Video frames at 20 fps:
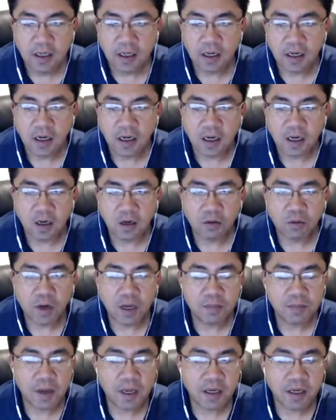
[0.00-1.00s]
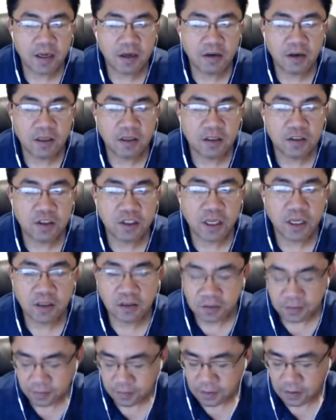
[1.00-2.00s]
right back here on the
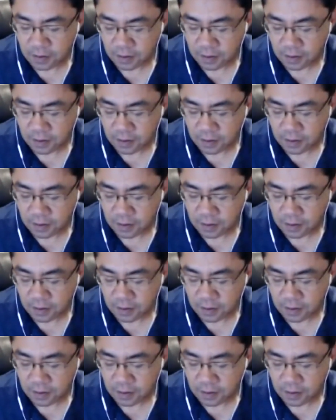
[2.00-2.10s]
channel,